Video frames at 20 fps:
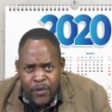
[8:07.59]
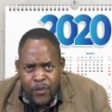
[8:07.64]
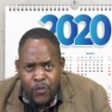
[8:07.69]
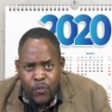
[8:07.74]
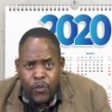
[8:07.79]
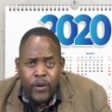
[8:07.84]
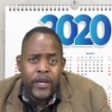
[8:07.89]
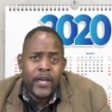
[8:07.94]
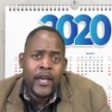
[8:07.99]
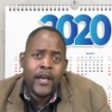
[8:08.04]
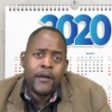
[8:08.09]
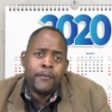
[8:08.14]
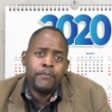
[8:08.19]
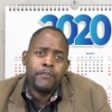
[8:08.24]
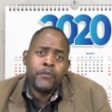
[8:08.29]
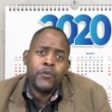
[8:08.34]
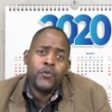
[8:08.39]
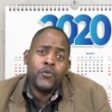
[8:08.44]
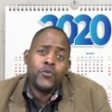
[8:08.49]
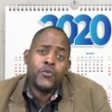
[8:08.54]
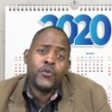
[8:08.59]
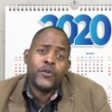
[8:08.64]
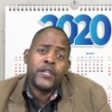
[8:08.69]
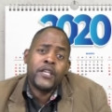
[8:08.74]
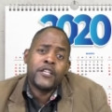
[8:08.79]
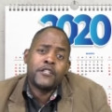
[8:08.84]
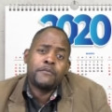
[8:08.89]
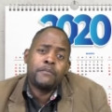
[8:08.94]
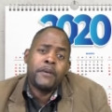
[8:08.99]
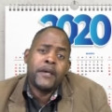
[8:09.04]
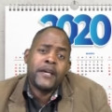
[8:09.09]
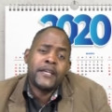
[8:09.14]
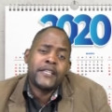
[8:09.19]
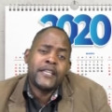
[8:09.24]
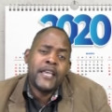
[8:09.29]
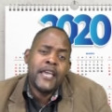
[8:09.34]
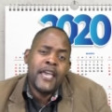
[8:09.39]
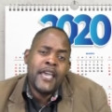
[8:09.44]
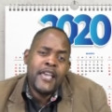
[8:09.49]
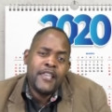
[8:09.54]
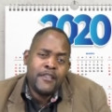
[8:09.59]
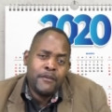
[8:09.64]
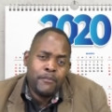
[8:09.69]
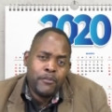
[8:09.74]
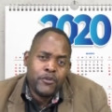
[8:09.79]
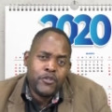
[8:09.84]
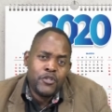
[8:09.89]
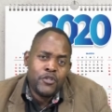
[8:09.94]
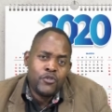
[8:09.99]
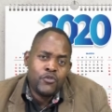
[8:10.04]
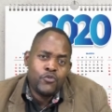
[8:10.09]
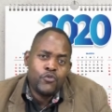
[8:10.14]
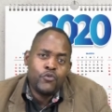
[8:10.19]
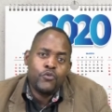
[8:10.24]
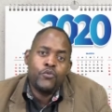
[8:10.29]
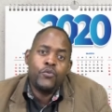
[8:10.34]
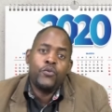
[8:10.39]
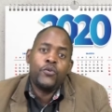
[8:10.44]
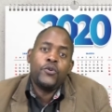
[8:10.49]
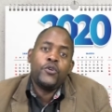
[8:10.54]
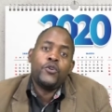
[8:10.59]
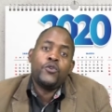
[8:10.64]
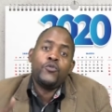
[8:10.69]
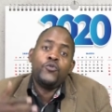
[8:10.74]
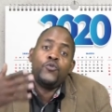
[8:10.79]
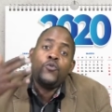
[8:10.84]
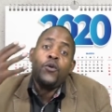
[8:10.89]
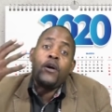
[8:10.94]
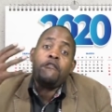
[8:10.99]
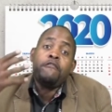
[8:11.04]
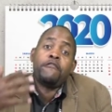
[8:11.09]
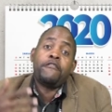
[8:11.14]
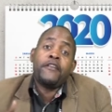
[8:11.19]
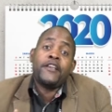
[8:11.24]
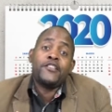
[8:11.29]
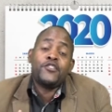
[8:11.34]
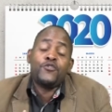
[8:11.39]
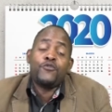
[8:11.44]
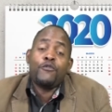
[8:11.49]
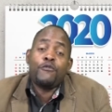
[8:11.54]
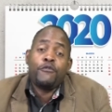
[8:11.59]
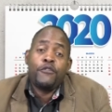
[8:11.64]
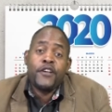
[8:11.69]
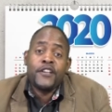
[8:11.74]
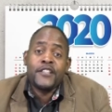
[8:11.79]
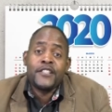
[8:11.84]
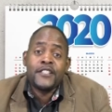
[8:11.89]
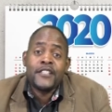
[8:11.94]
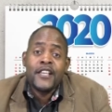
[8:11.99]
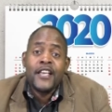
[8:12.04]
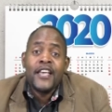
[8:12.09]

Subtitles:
where you do not expect anybody to do a face-to-face